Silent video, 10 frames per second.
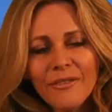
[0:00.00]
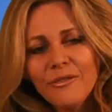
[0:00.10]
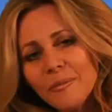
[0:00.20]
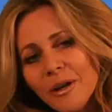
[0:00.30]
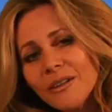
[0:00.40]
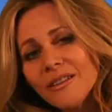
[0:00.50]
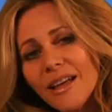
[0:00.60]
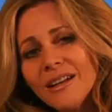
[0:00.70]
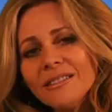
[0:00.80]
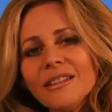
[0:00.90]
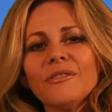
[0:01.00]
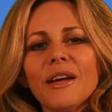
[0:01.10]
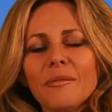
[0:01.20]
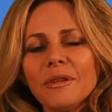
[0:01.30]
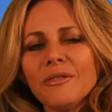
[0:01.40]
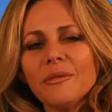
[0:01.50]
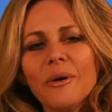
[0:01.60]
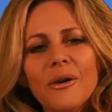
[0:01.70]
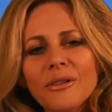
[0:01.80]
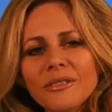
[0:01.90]
and from our galactic family,
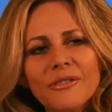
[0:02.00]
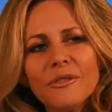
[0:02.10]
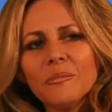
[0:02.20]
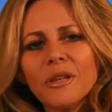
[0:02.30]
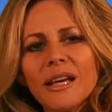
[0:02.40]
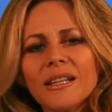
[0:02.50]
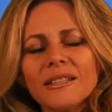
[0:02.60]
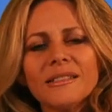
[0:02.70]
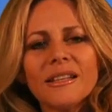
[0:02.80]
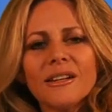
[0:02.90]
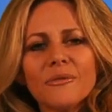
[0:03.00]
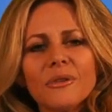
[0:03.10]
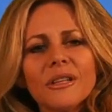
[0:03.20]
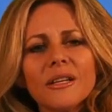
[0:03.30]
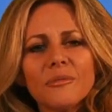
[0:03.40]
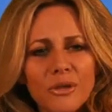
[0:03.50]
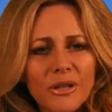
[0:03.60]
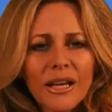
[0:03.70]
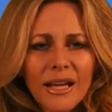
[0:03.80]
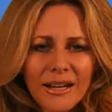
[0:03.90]
from all the different planets that are really
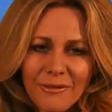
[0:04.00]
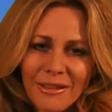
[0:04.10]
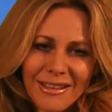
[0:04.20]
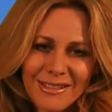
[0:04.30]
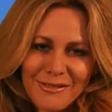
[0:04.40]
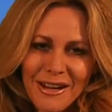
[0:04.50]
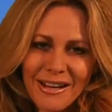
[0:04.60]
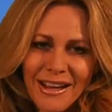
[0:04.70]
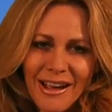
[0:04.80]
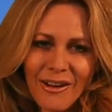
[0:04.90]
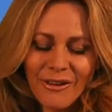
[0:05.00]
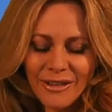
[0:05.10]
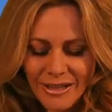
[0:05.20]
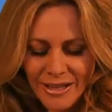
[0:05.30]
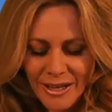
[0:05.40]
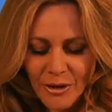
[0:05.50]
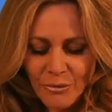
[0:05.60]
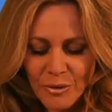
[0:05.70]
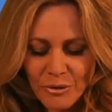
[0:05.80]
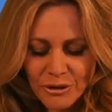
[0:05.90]
communicating with us right now.
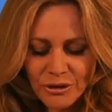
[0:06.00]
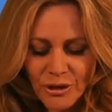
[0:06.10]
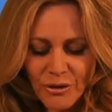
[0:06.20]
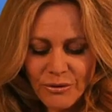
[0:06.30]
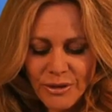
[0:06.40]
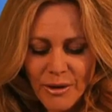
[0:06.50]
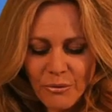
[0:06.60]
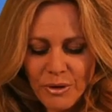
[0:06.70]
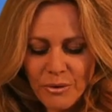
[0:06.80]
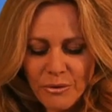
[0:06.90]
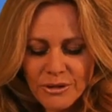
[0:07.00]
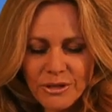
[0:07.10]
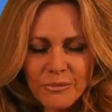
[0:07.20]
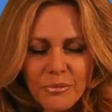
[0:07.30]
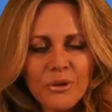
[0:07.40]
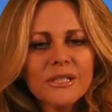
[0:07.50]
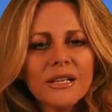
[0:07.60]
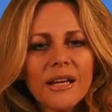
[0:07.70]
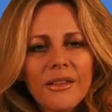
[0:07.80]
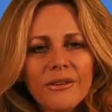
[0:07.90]
We were shown that we were to put
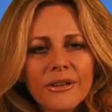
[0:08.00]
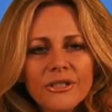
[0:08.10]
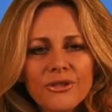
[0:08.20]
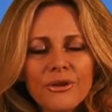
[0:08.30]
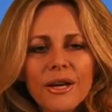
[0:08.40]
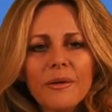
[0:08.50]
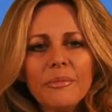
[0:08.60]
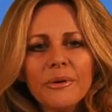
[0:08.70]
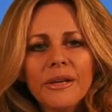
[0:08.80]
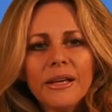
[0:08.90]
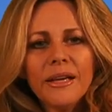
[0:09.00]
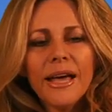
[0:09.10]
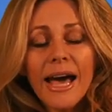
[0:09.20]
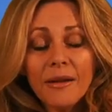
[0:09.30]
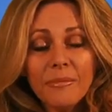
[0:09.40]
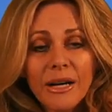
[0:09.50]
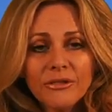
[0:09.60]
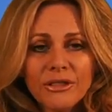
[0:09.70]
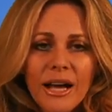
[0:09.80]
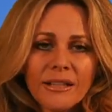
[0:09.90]
together a trip at
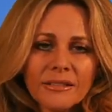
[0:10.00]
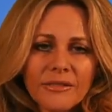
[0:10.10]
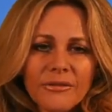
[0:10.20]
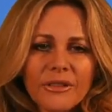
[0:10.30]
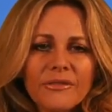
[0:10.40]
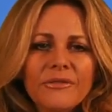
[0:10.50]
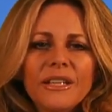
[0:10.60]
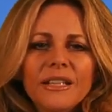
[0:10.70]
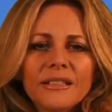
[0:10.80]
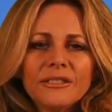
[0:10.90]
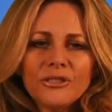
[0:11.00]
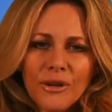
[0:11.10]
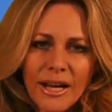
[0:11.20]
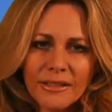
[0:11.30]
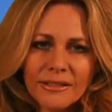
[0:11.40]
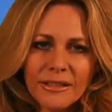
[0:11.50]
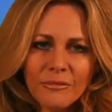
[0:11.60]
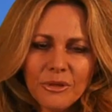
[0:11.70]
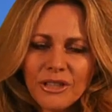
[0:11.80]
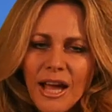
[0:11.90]
Mount Shasta for the Venus
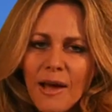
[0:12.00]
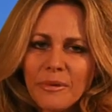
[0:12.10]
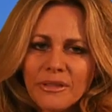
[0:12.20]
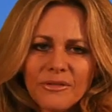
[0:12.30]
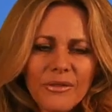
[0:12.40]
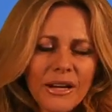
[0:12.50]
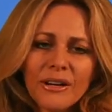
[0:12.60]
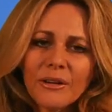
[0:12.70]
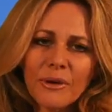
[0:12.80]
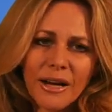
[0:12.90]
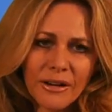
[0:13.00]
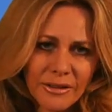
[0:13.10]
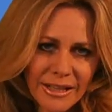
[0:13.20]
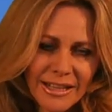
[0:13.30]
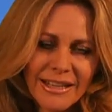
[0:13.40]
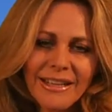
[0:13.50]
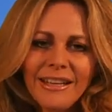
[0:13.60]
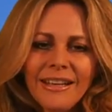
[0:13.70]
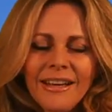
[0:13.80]
transit, which happens very rarely.